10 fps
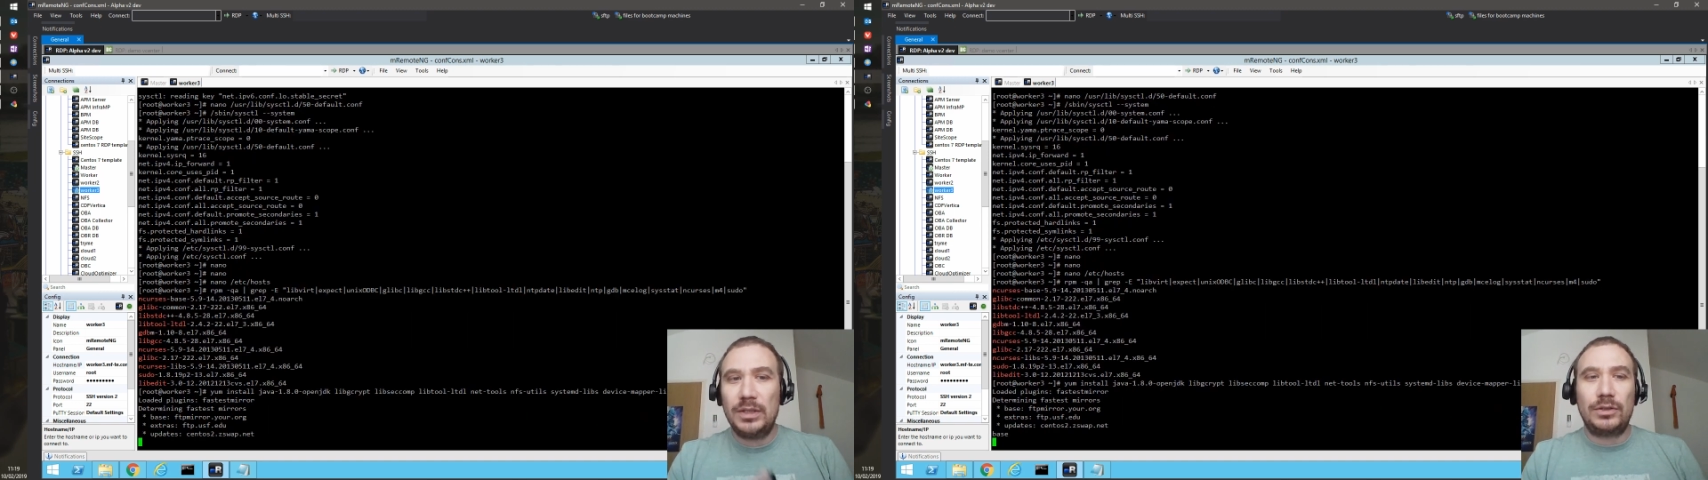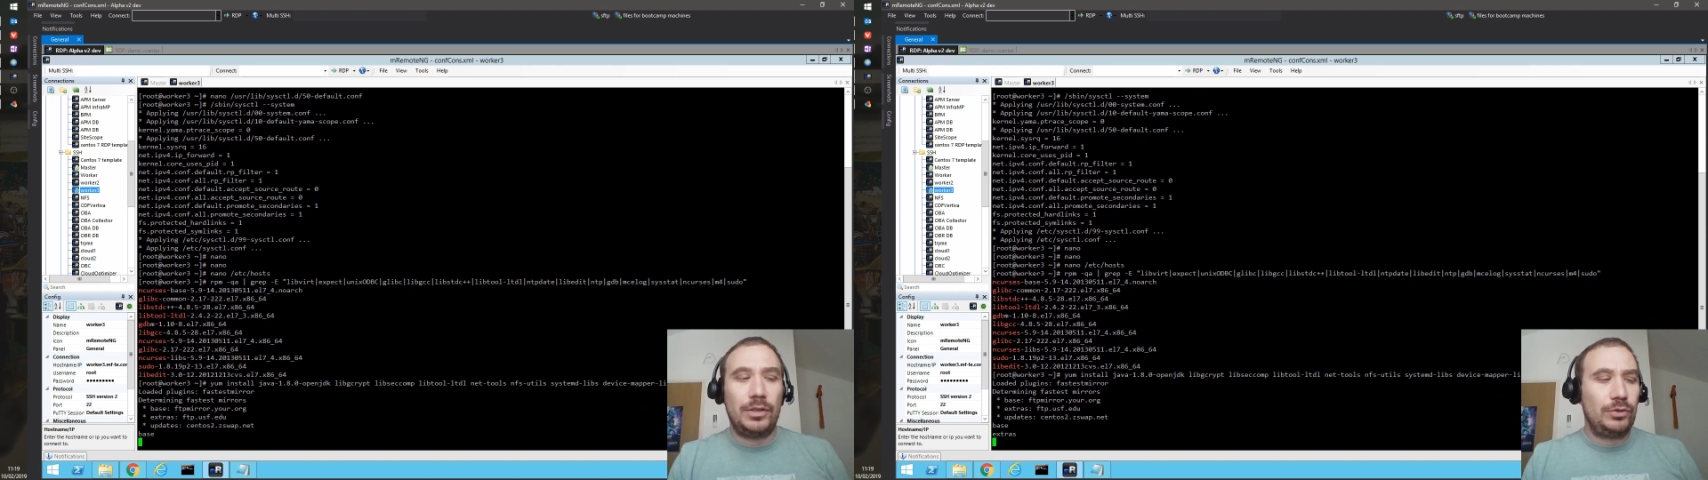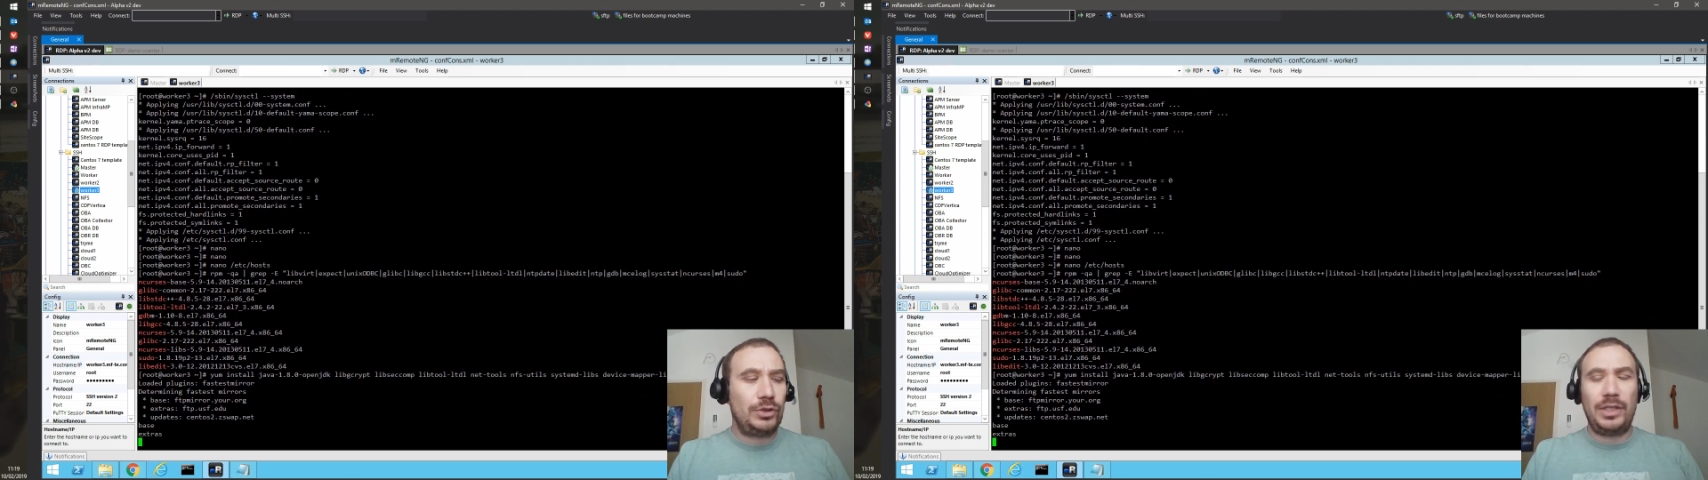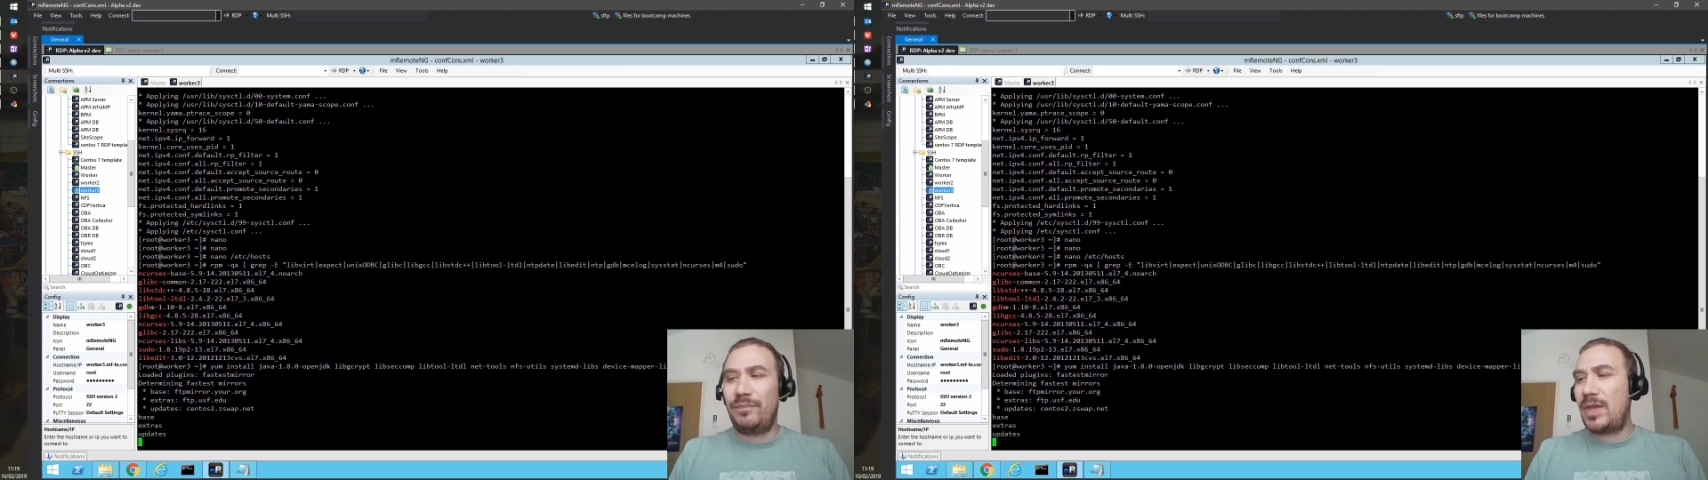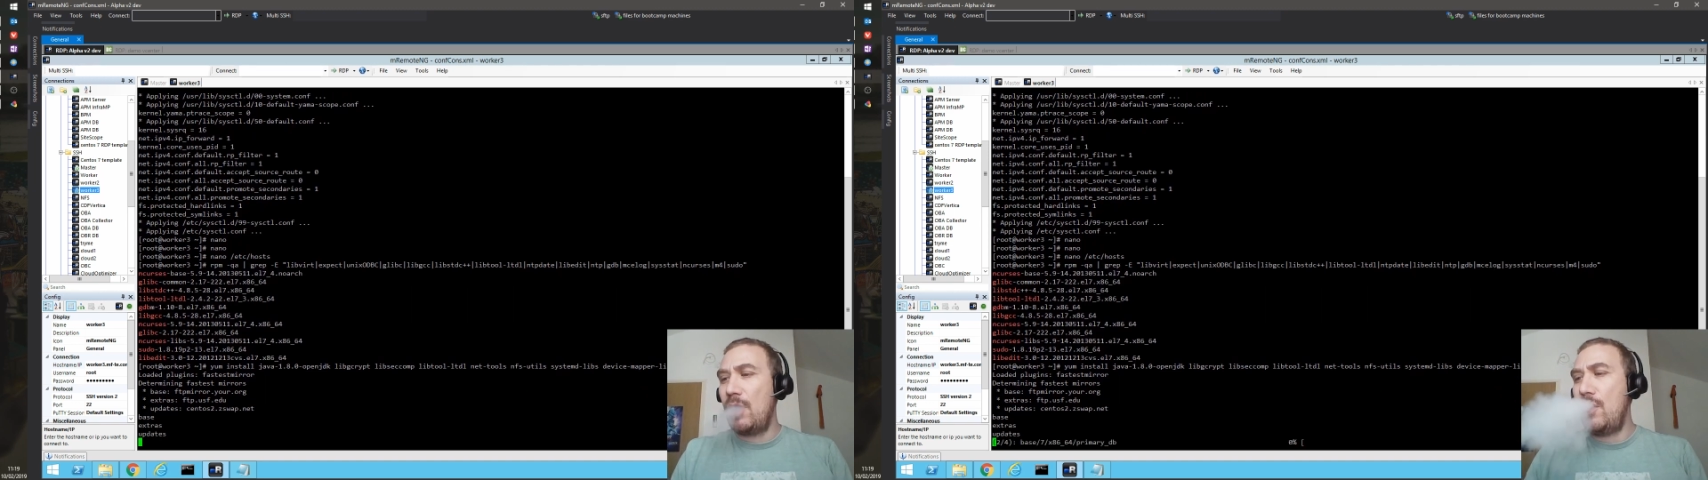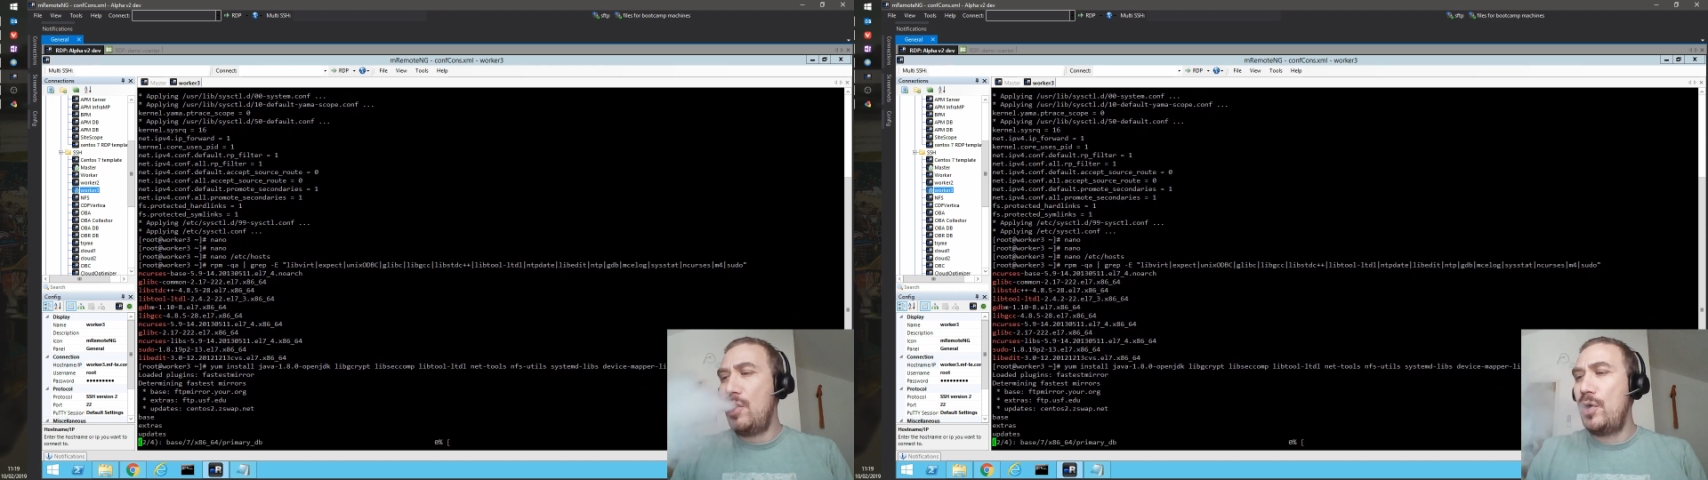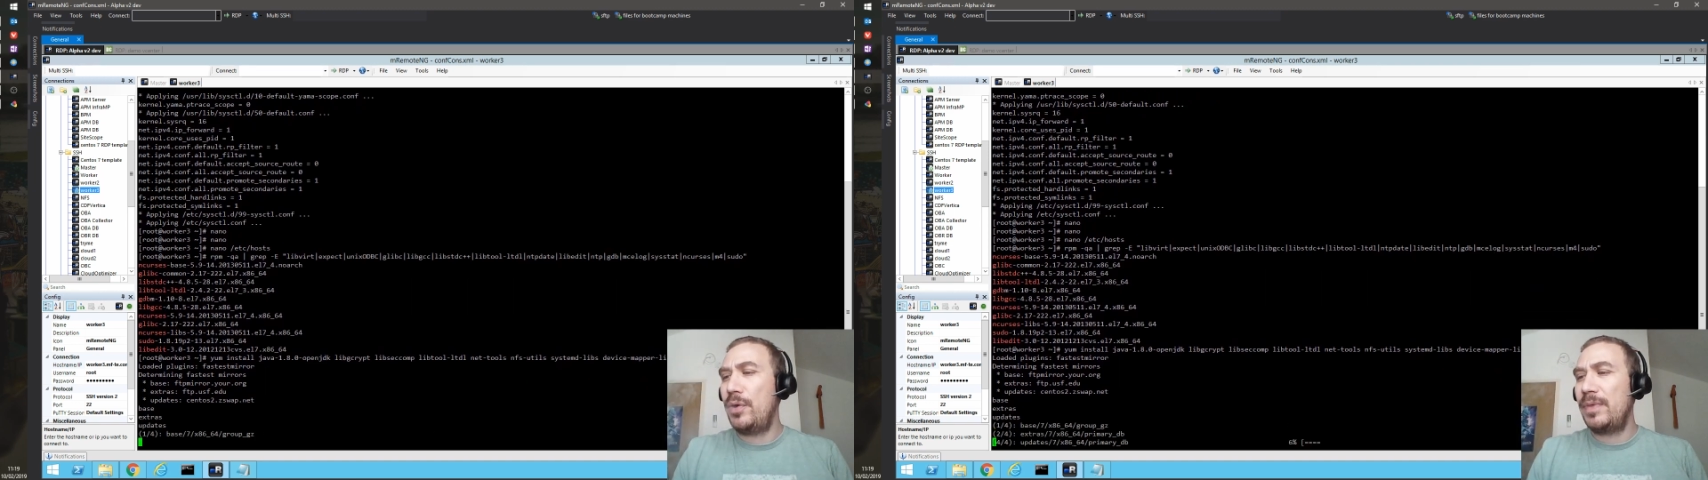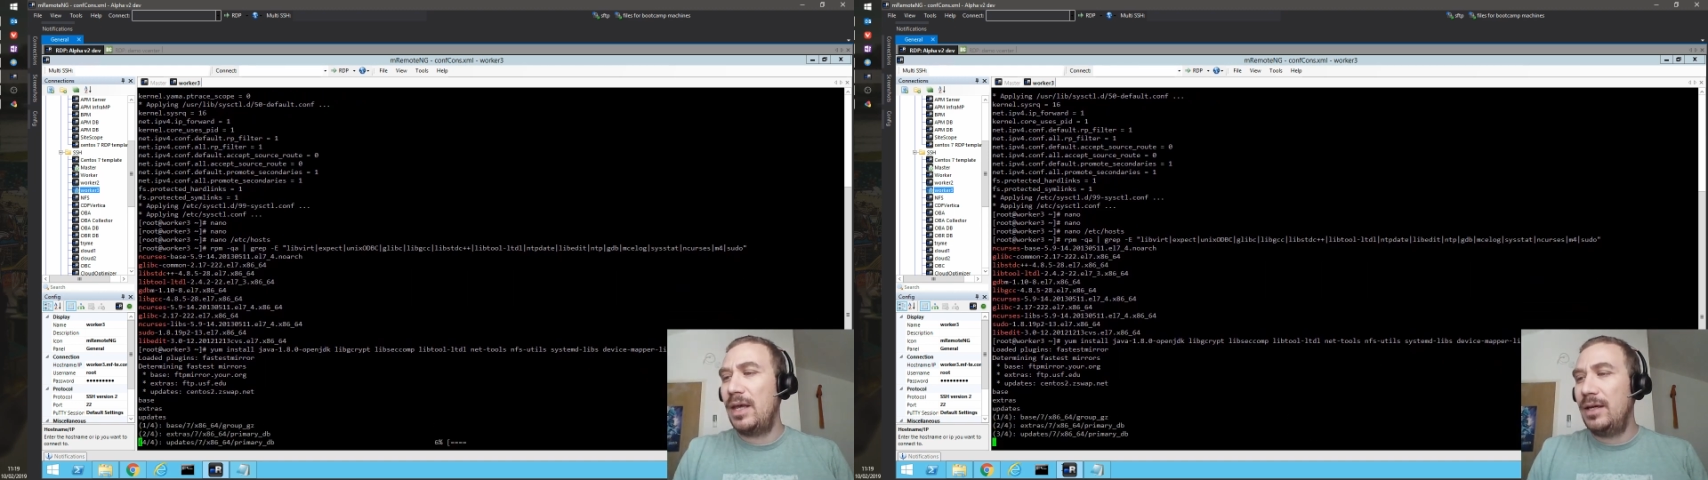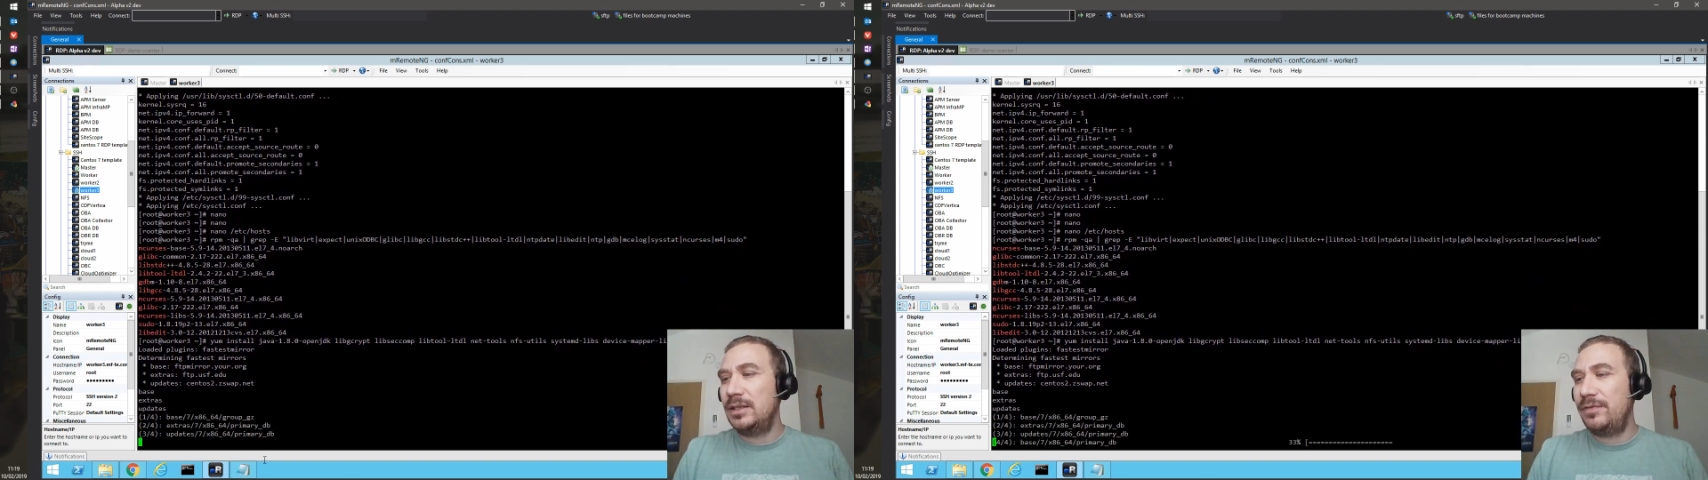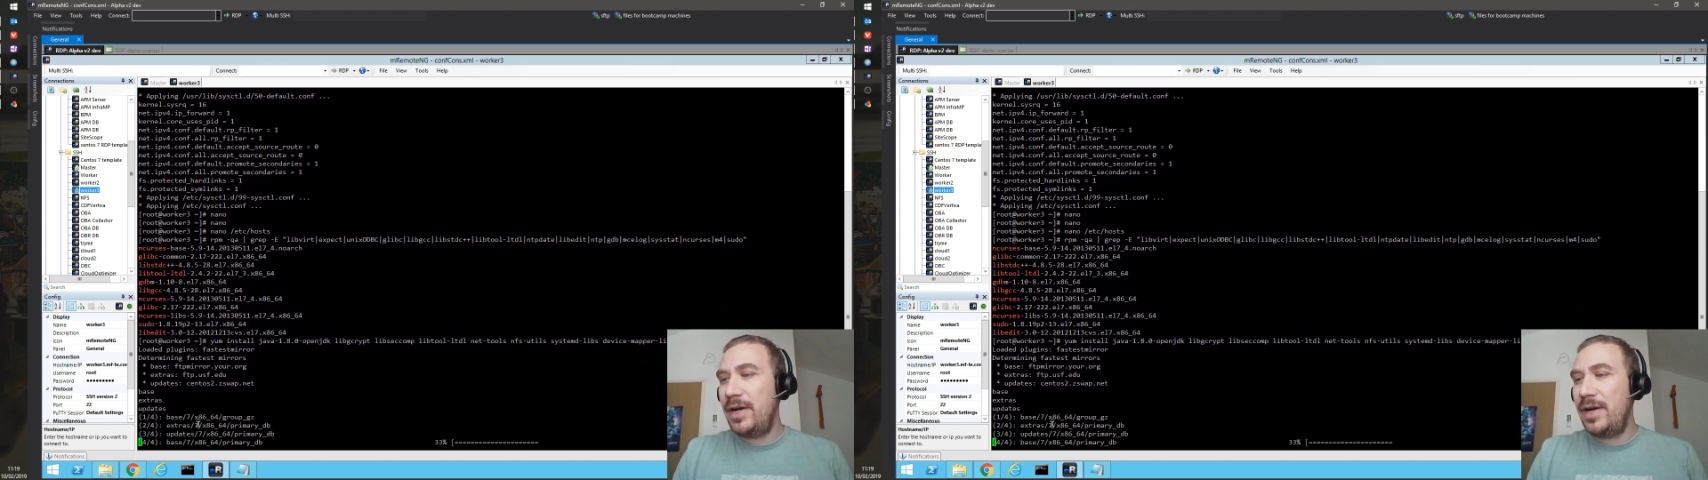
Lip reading: So you see, it's